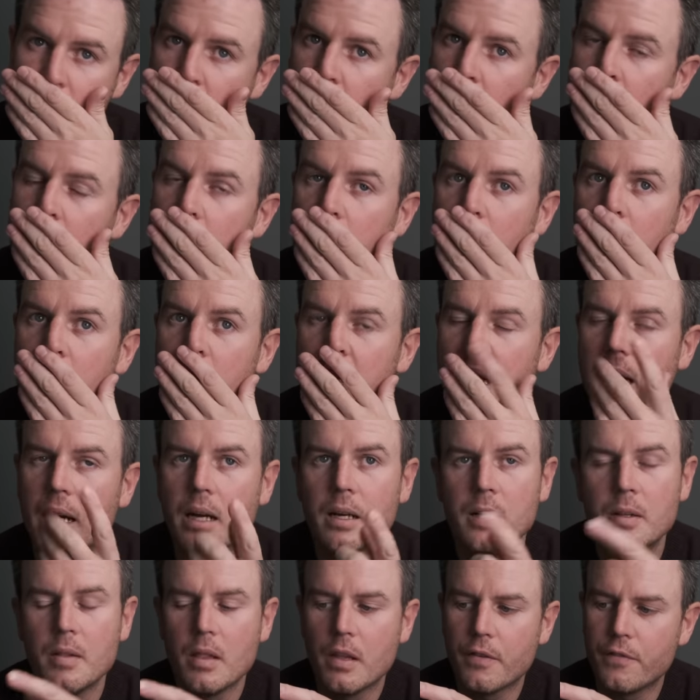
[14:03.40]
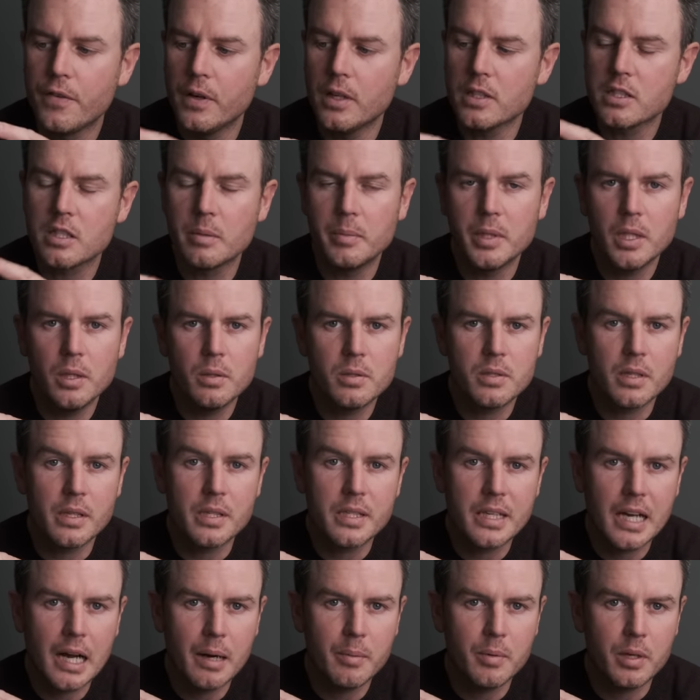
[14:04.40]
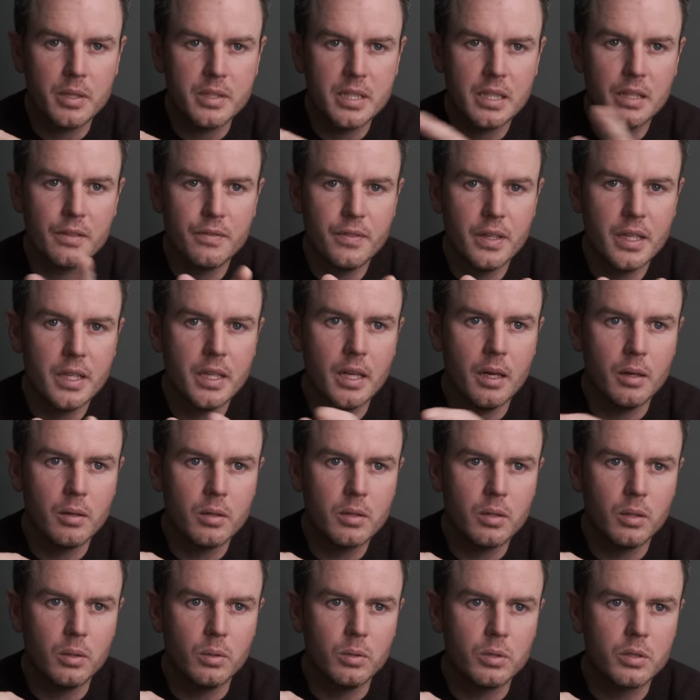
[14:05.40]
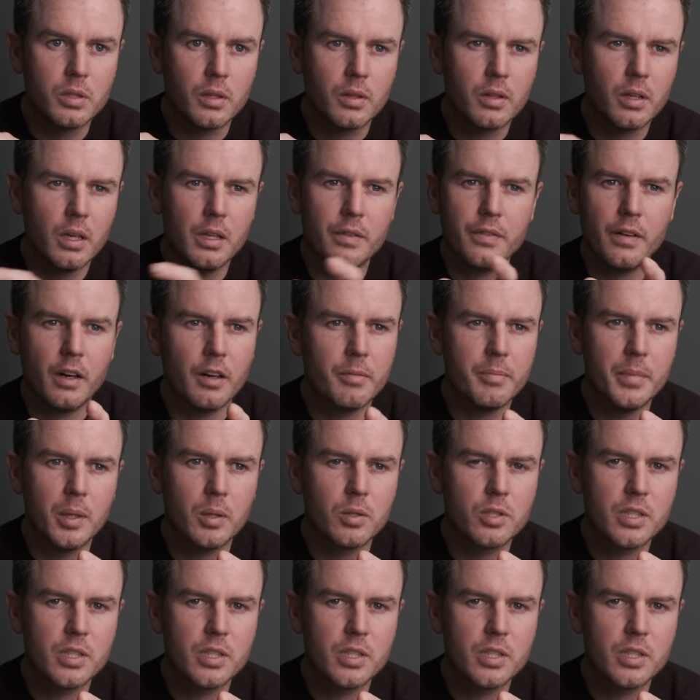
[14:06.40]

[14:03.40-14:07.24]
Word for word: oh yeah, the first time I used this camera, I did a video called a 35mm